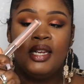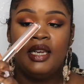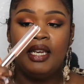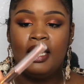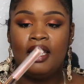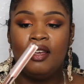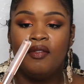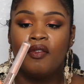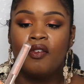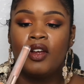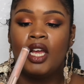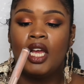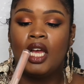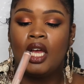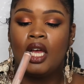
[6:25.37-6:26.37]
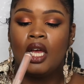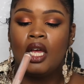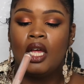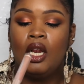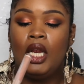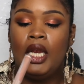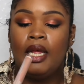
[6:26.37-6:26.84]
Neat Freak
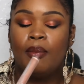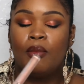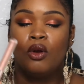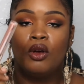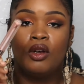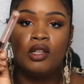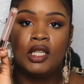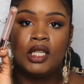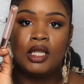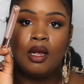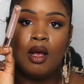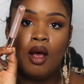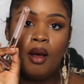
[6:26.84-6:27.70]
lip gloss